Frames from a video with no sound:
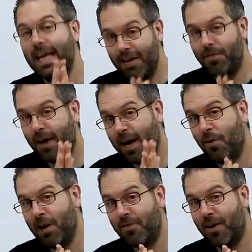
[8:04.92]
If,
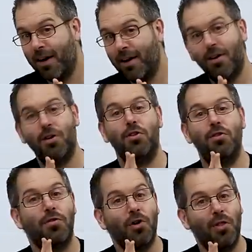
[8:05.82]
however,
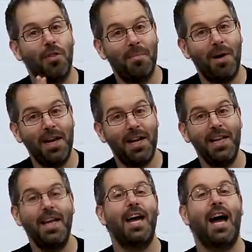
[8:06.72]
you've got the
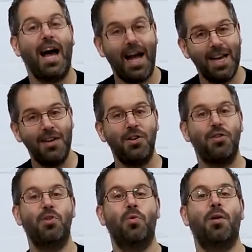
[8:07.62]
money and
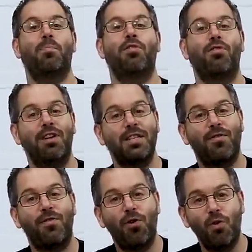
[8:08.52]
you want to progress
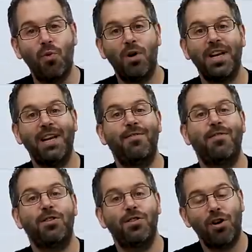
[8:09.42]
forward in
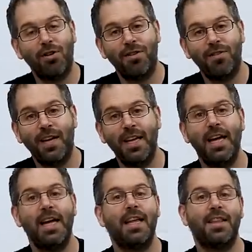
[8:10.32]
photography,
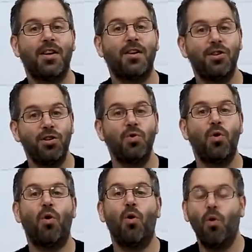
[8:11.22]
then I
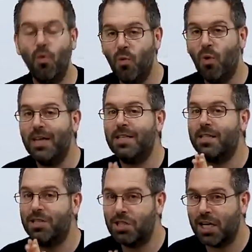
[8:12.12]
do always
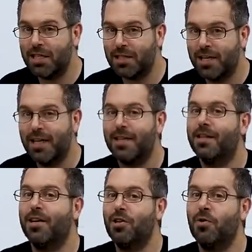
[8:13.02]
suggest
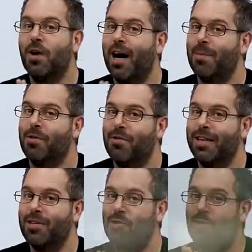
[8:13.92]
that you upgrade